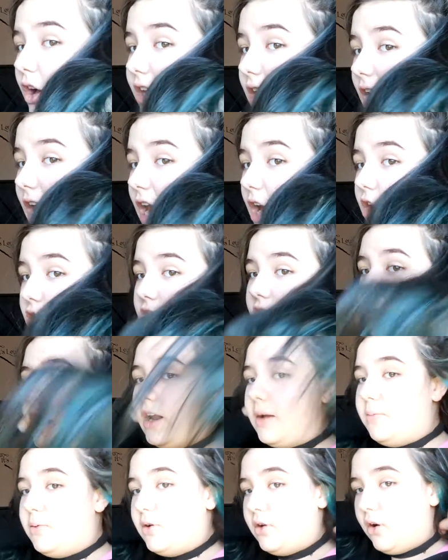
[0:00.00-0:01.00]
hair, you
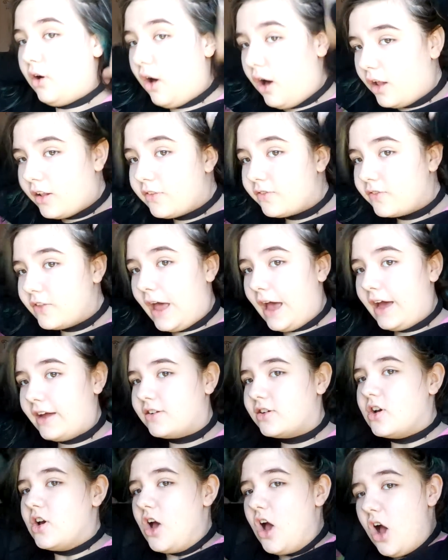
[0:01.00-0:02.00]
gotta put all of
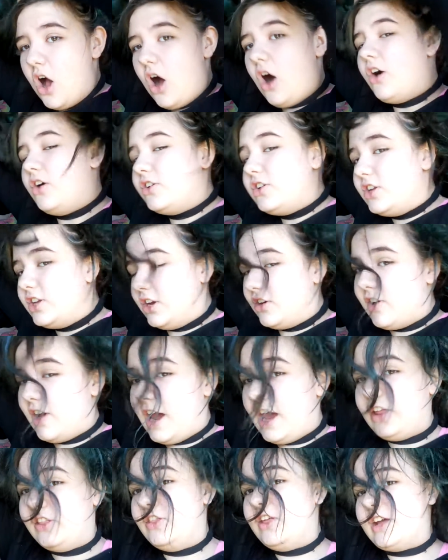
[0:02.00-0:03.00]
that onto your
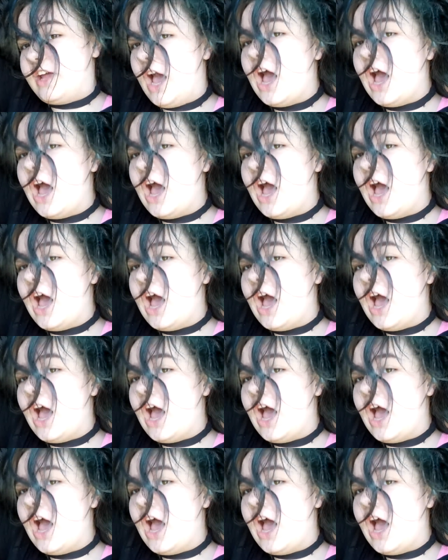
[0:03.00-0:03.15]
head like a